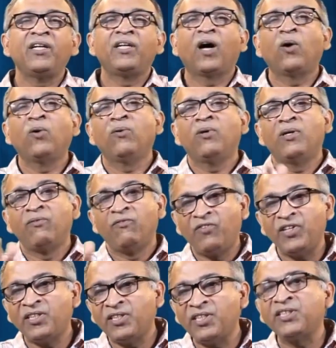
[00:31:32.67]
Now,
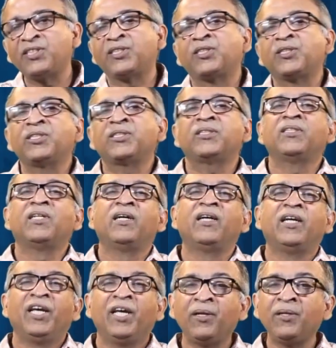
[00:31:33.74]
with this
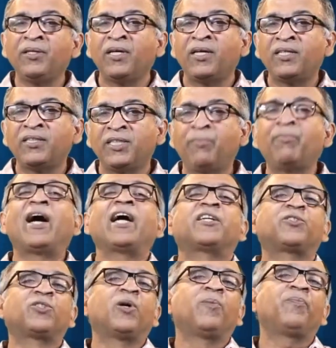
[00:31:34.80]
in the
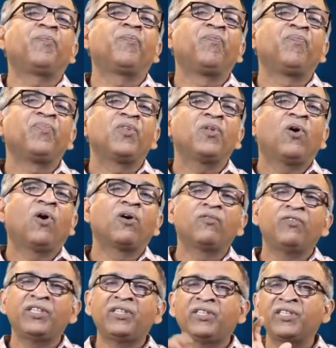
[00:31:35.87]
backdrop, or
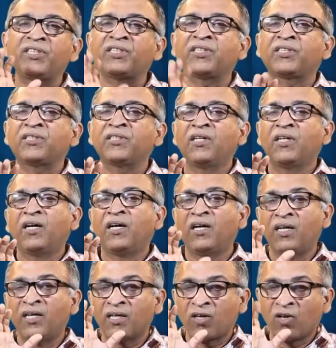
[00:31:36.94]
with this
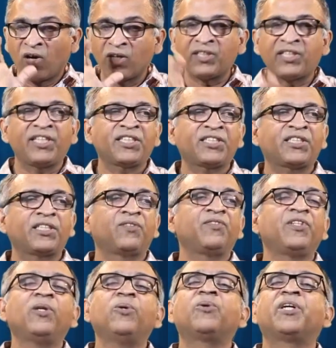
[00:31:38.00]
context that
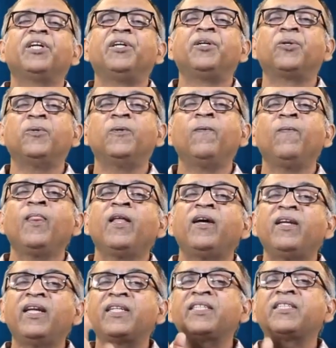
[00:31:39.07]
we look into,
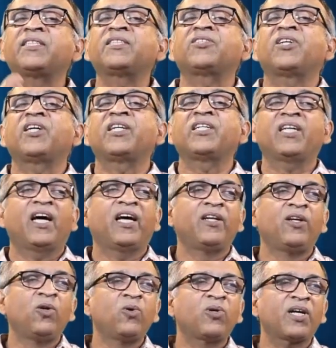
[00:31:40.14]
let us try
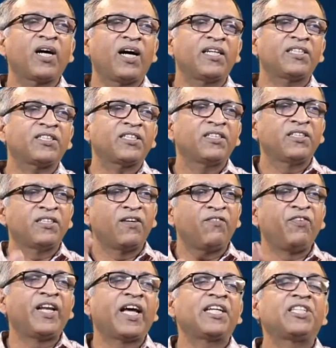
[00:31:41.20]
and look at the
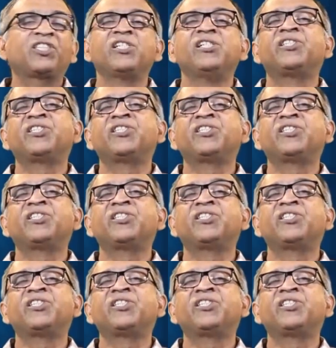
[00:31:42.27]
financial